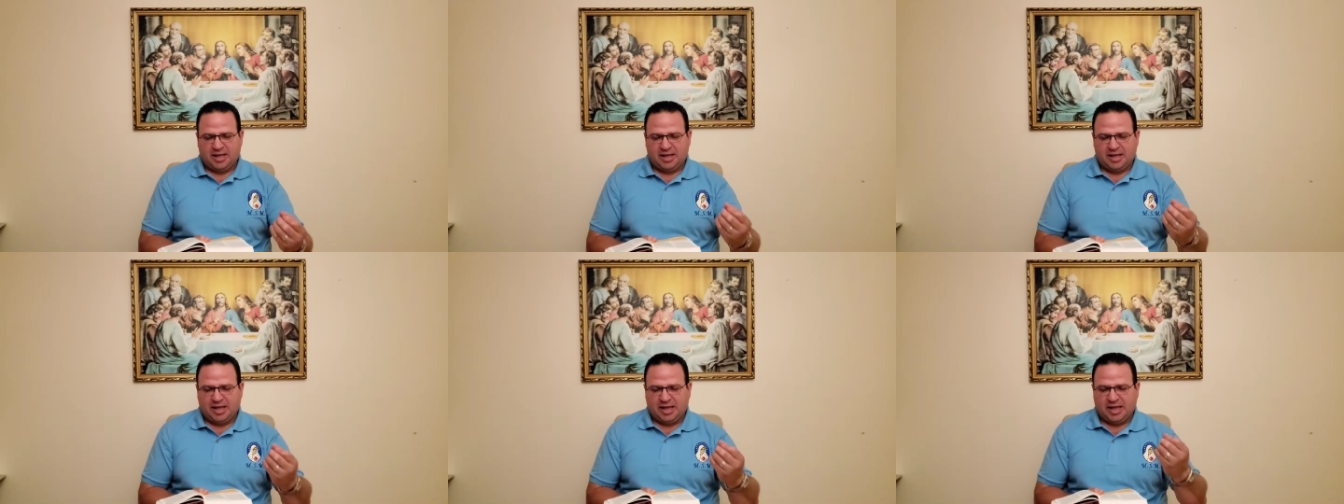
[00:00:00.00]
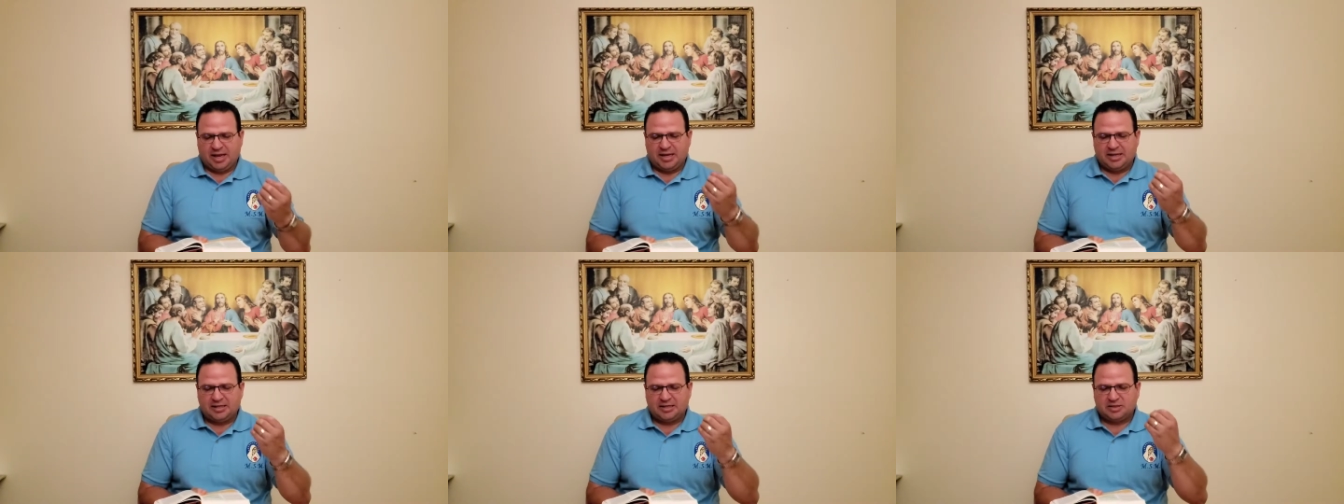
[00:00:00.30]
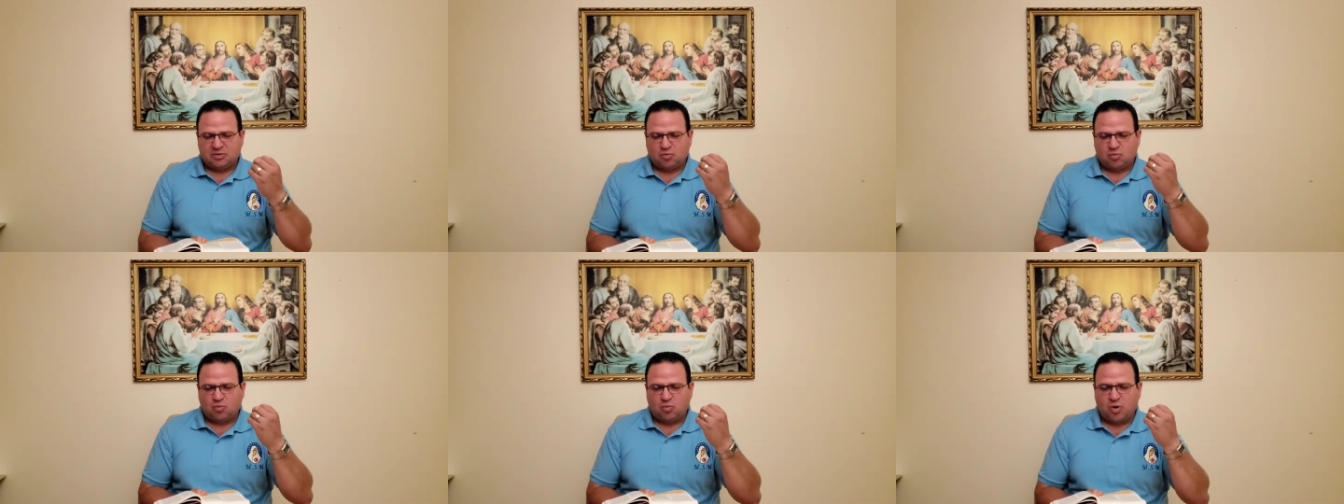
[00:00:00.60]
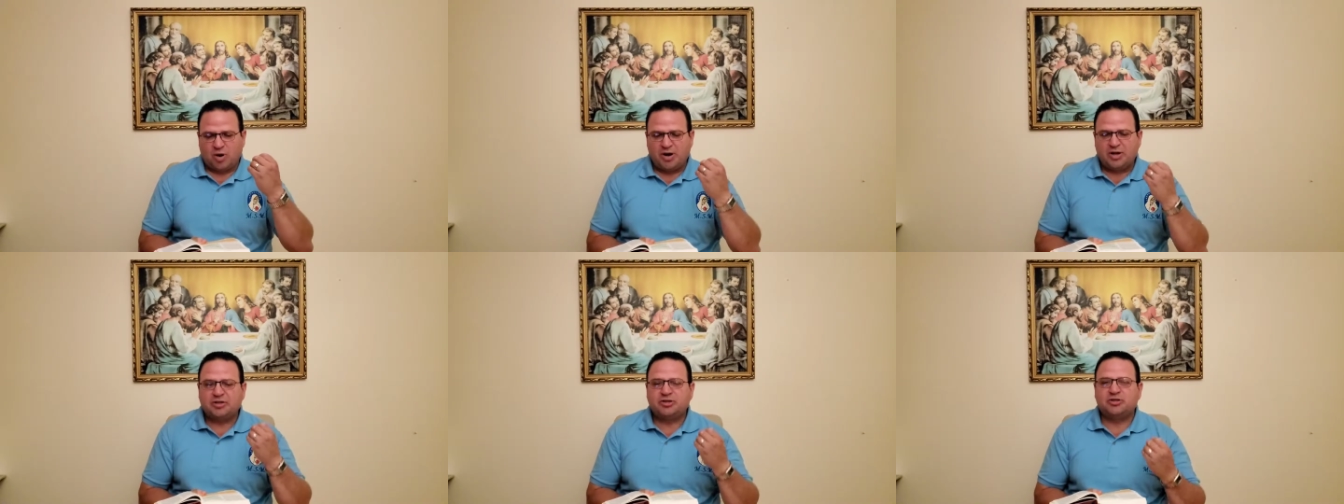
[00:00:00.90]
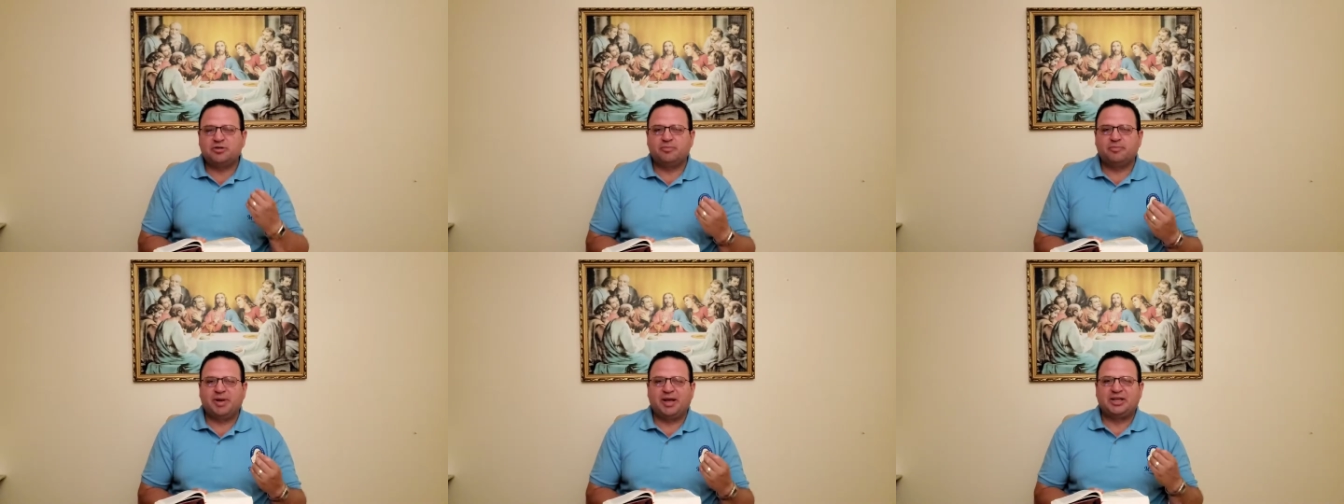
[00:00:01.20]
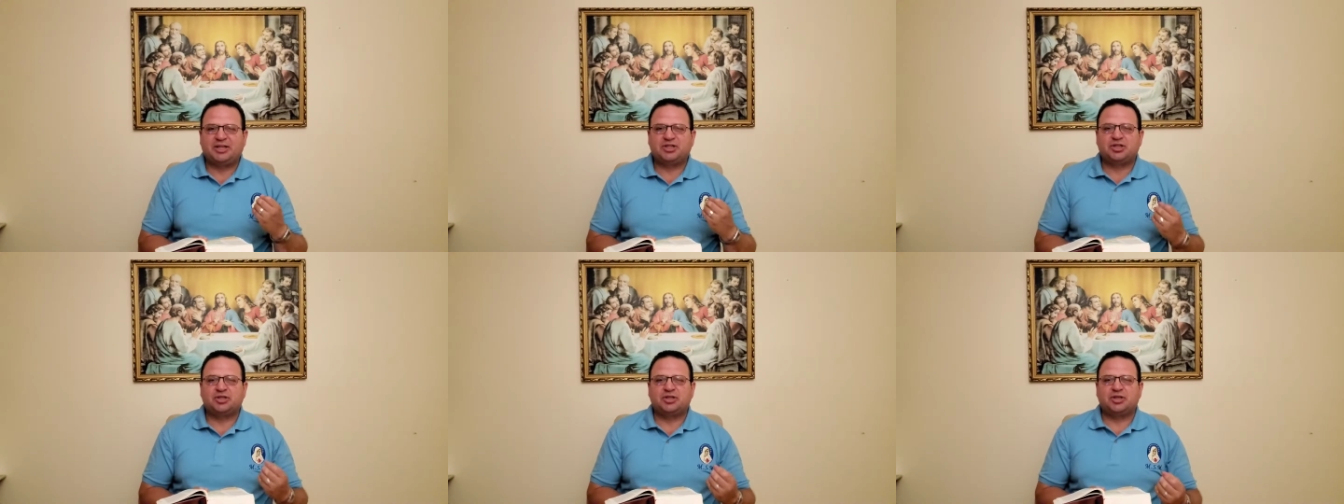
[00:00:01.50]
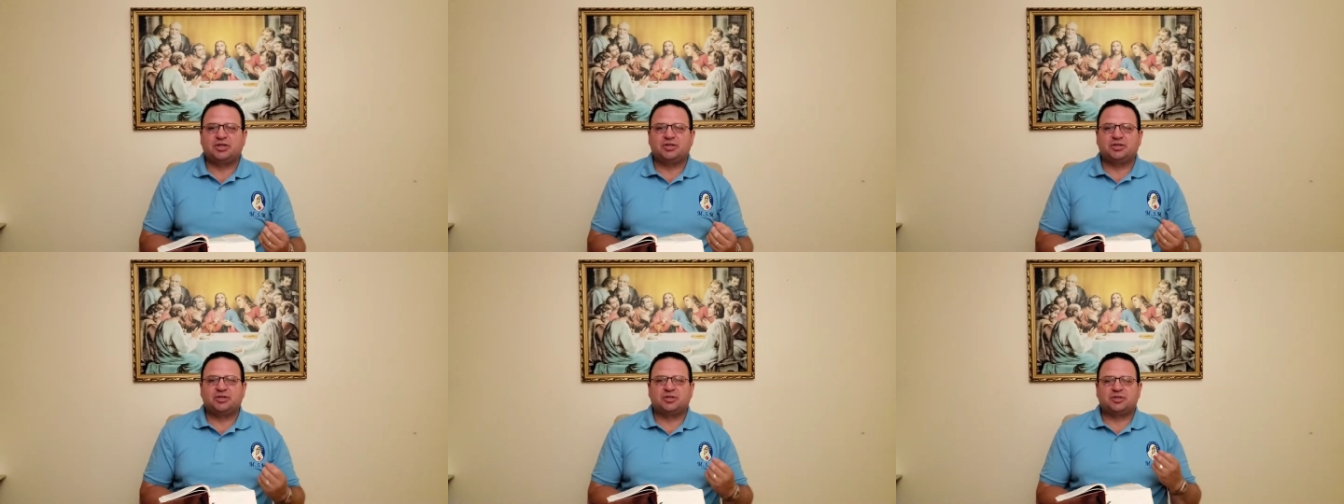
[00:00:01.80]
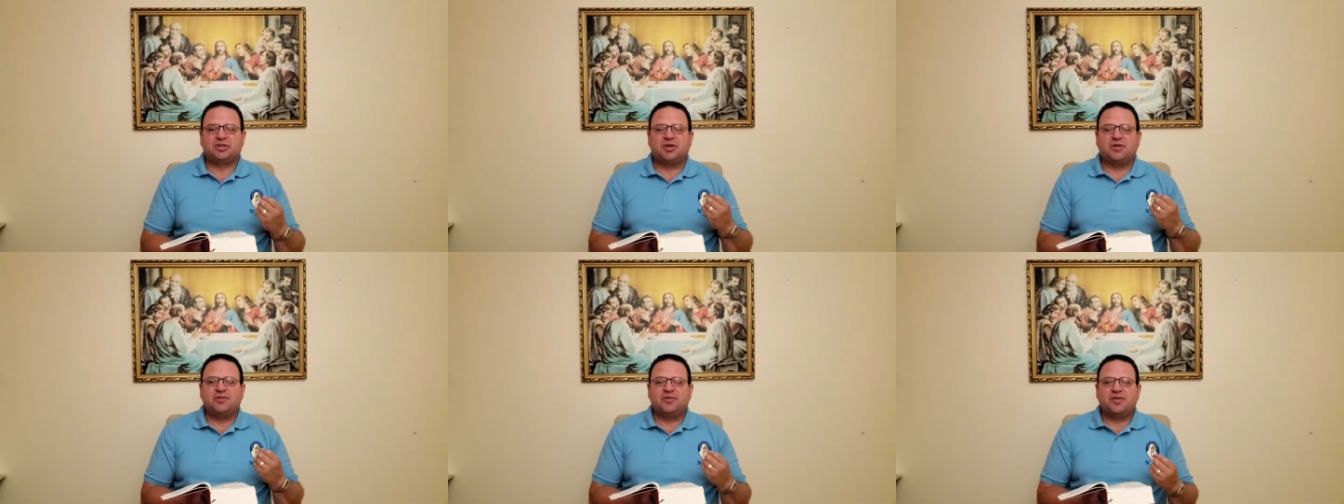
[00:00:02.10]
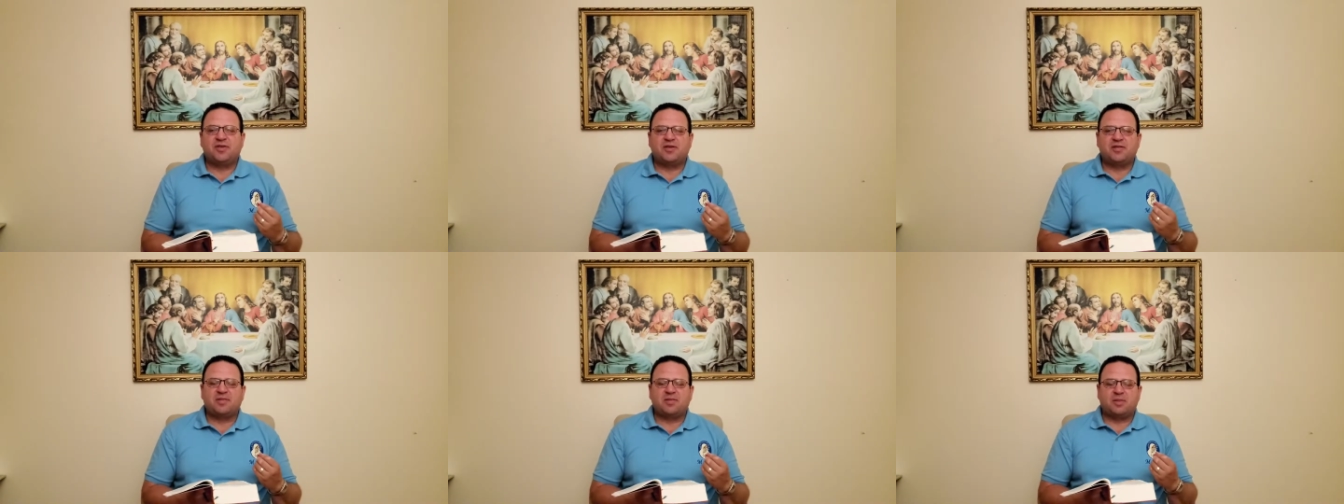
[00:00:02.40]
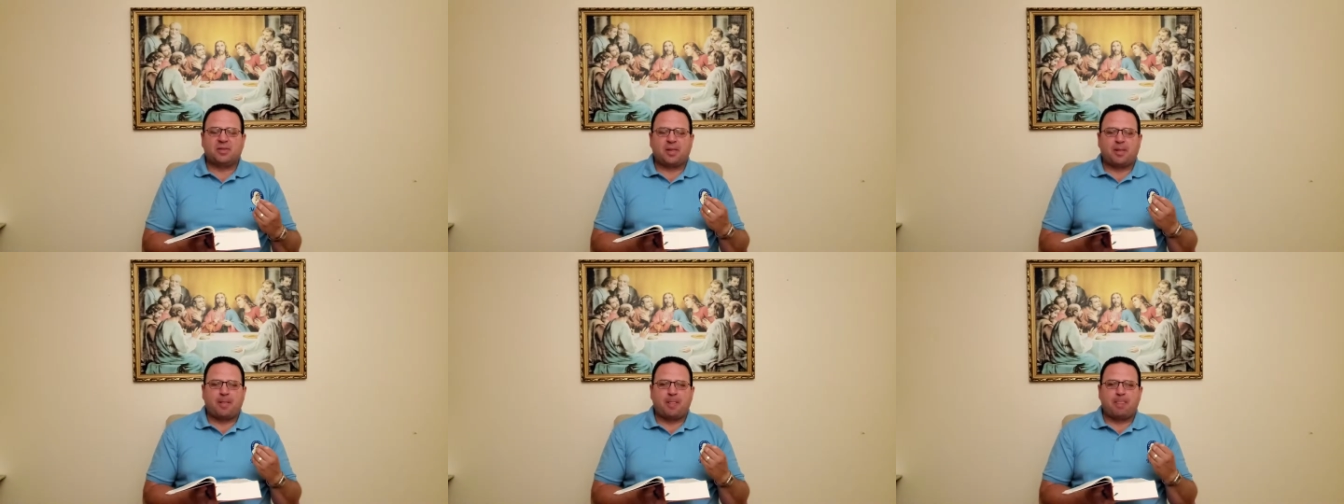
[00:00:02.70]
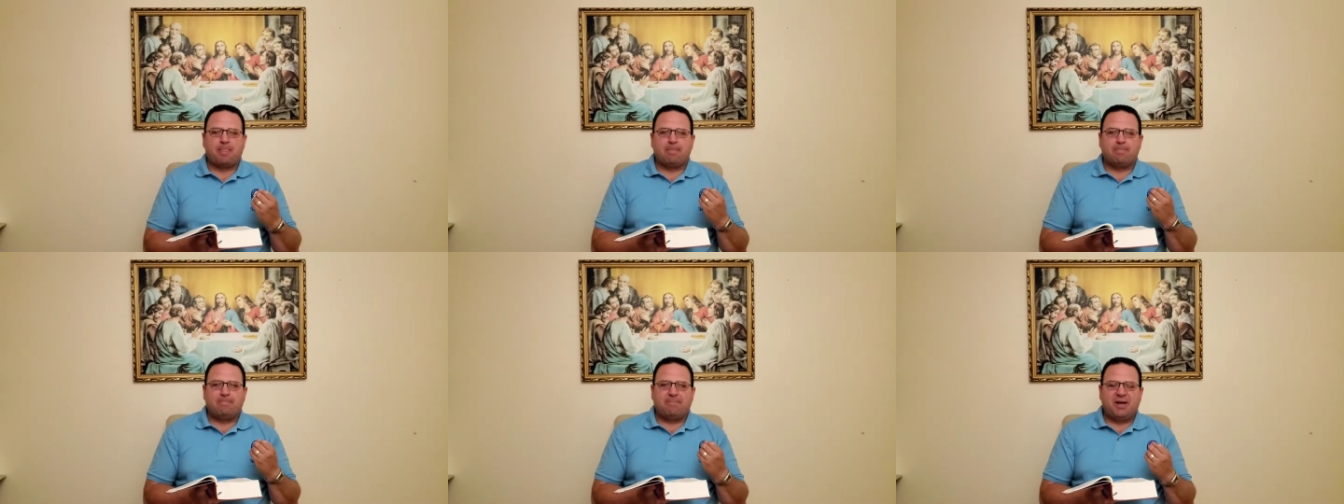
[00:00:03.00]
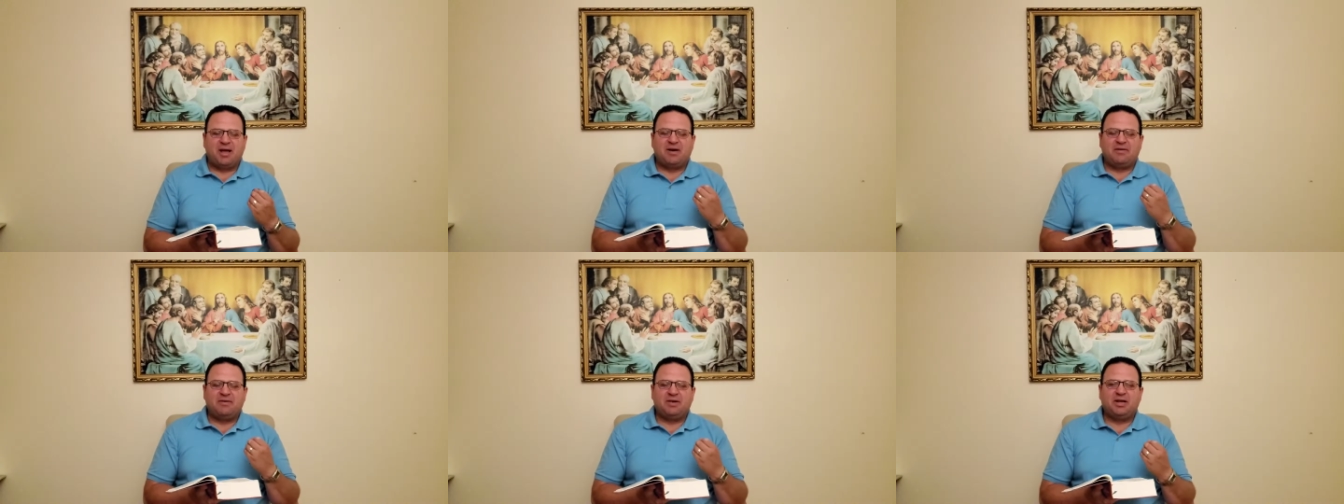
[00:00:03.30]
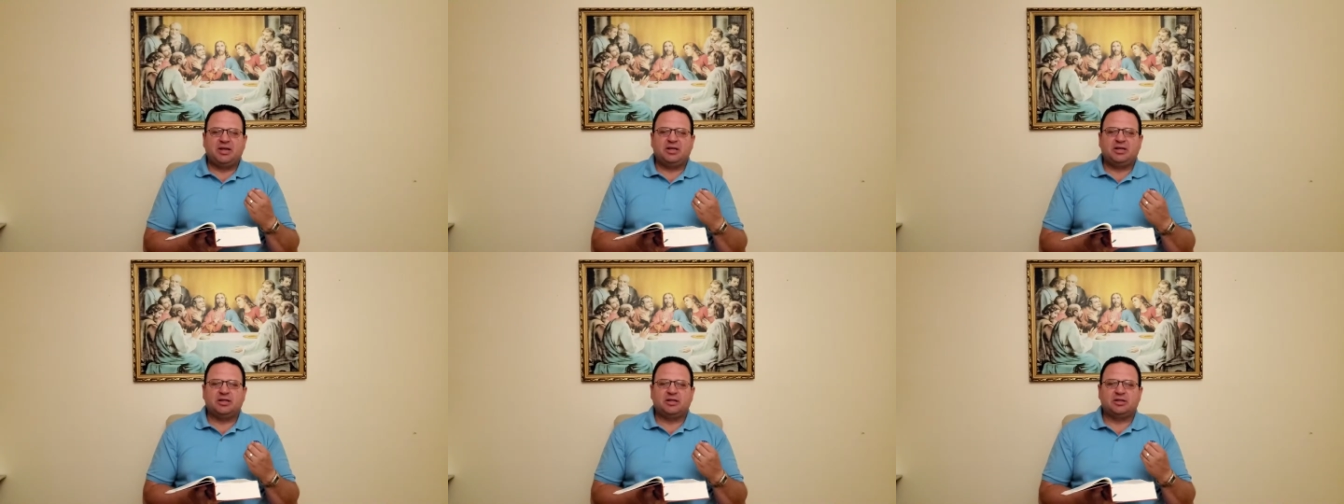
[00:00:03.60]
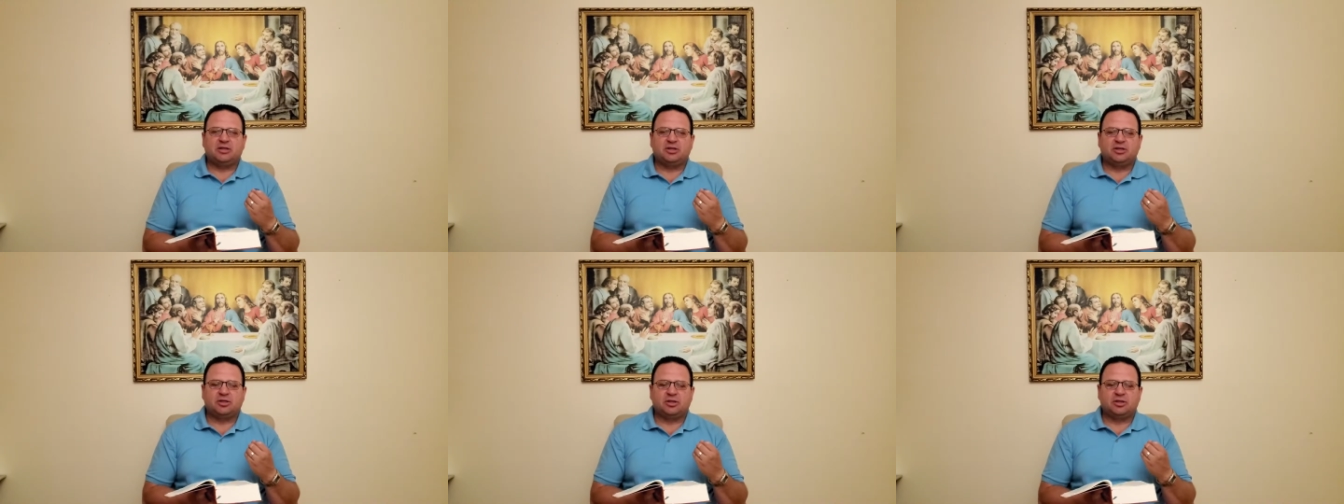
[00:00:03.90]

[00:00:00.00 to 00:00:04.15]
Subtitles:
and he's wanted to make something very,